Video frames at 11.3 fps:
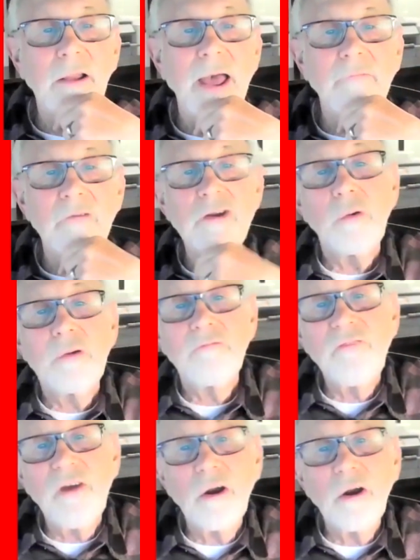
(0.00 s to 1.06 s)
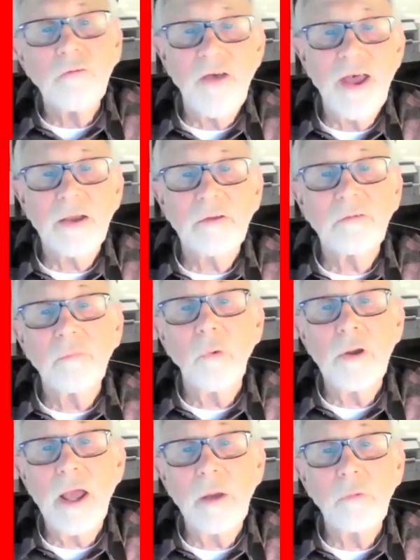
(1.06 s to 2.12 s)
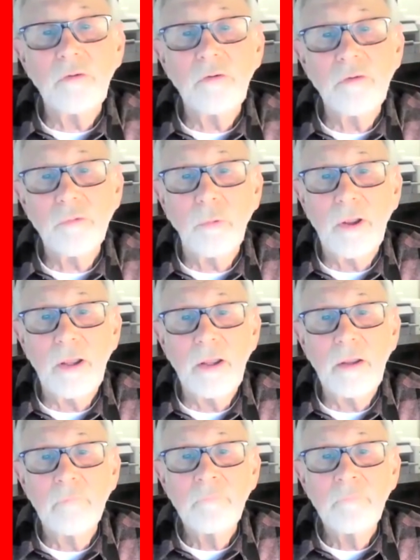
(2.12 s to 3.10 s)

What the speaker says: Avenue in Fairfax when I was 3